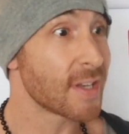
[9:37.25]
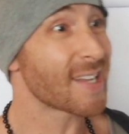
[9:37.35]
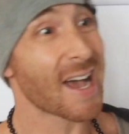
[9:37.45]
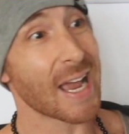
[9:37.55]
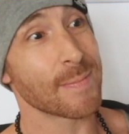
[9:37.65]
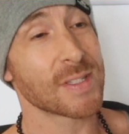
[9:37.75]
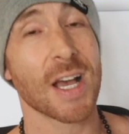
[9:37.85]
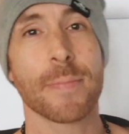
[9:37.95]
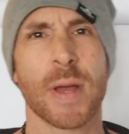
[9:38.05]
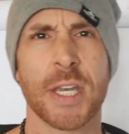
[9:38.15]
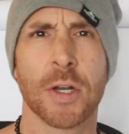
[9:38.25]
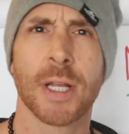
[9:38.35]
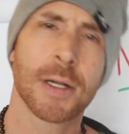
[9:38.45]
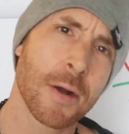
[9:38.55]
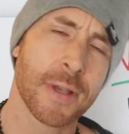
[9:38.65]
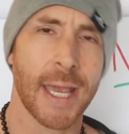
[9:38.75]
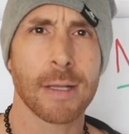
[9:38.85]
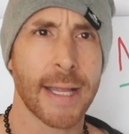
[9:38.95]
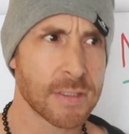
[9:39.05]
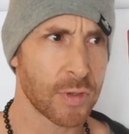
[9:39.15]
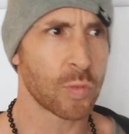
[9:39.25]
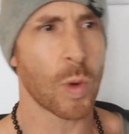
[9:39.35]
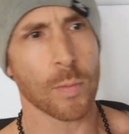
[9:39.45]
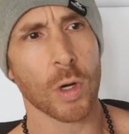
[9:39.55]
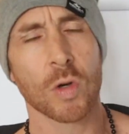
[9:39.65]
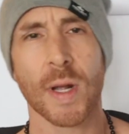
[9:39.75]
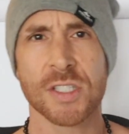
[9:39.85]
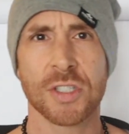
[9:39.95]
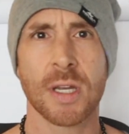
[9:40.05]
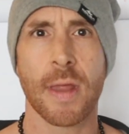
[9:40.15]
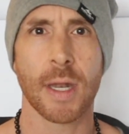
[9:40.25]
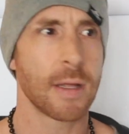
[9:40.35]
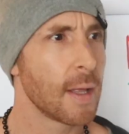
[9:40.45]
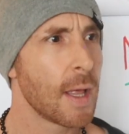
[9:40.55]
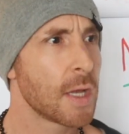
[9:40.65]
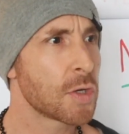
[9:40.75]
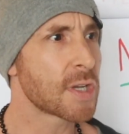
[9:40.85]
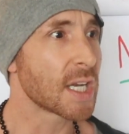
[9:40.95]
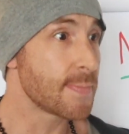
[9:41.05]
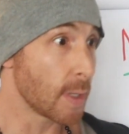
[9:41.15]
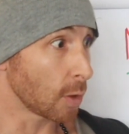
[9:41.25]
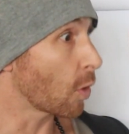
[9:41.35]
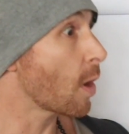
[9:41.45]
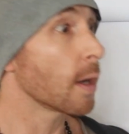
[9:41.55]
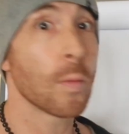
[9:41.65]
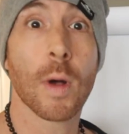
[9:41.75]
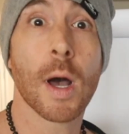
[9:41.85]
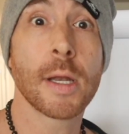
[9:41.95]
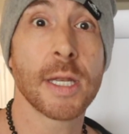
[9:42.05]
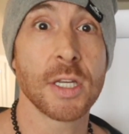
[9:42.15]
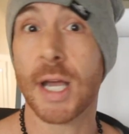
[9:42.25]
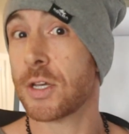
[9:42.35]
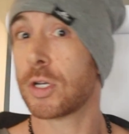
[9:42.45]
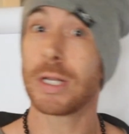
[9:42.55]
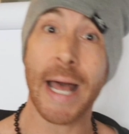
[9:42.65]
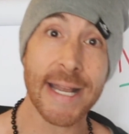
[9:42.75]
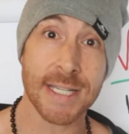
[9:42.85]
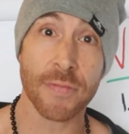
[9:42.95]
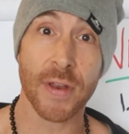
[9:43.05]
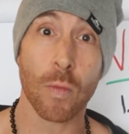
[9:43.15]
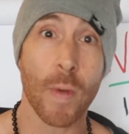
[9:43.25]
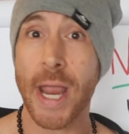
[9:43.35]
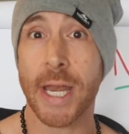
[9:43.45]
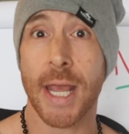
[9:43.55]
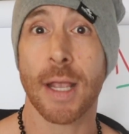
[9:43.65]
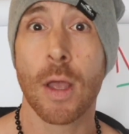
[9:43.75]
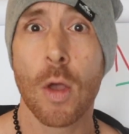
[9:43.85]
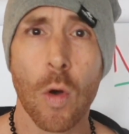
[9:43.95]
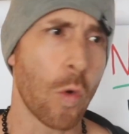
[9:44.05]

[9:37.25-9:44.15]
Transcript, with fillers: the time's up, and you're like, okay, I'll answer this one more question, then it turns out to be a long one, and you got your clients out there waiting,